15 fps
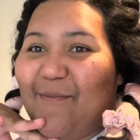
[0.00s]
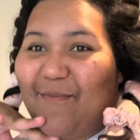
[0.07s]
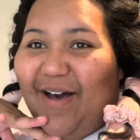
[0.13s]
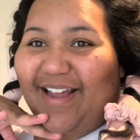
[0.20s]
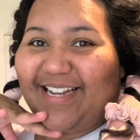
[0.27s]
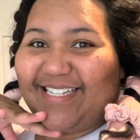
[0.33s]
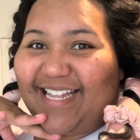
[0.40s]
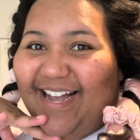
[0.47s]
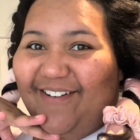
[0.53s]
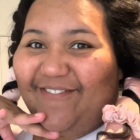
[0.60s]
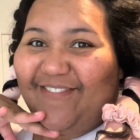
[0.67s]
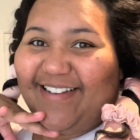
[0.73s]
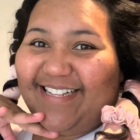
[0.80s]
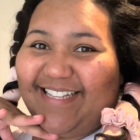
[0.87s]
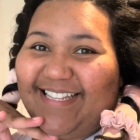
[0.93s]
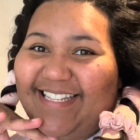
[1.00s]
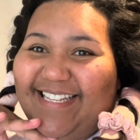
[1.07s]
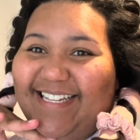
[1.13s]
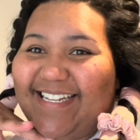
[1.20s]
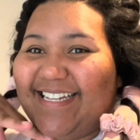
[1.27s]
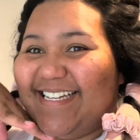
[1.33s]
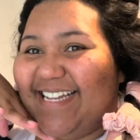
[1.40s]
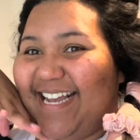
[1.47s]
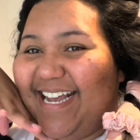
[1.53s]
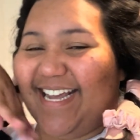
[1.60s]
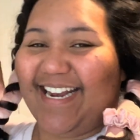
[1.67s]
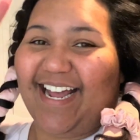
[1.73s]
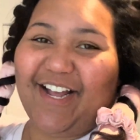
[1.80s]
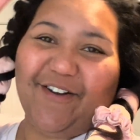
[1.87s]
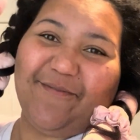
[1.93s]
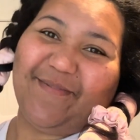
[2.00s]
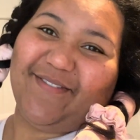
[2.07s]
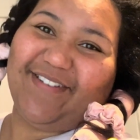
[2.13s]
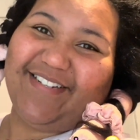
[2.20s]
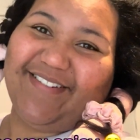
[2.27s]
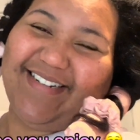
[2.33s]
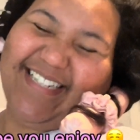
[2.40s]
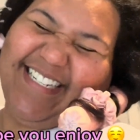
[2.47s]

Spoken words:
modest outfits, and I hope you enjoy.